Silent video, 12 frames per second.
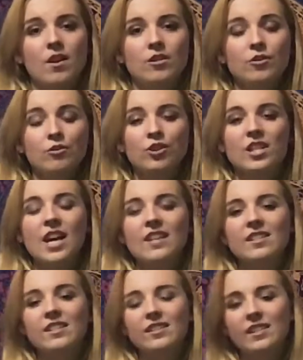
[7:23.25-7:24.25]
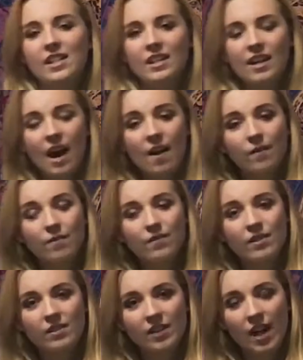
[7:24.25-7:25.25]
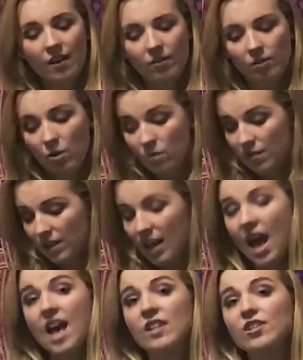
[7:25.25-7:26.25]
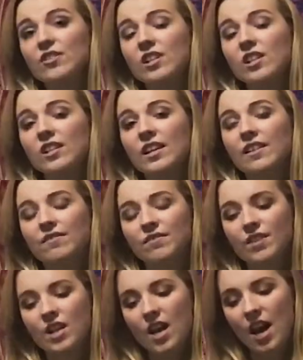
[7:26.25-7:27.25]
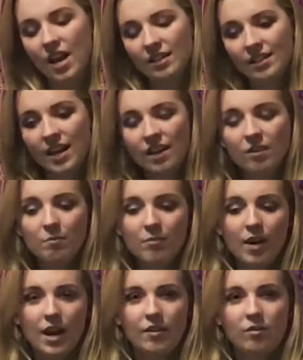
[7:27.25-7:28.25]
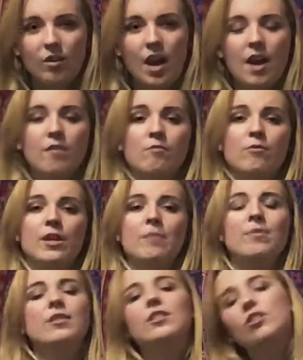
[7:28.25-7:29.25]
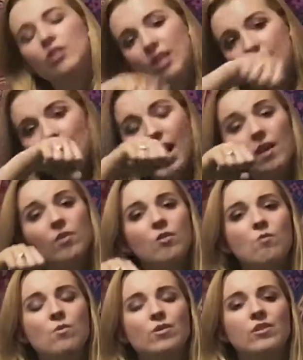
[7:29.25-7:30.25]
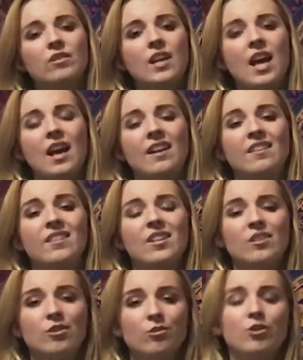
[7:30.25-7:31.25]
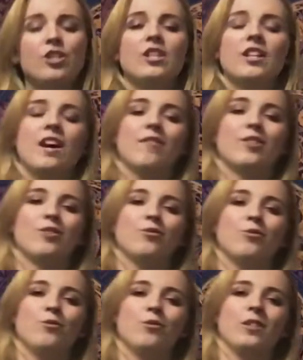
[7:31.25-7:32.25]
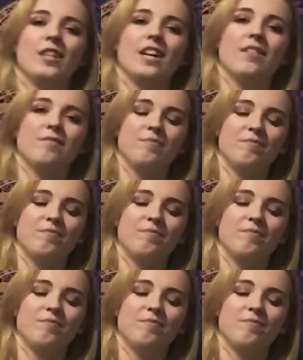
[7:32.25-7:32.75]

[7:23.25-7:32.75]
So she had to lean out of the saddle over the edge of the cliff, take the bridle, and reposition it back on the horse's head so she could have control again.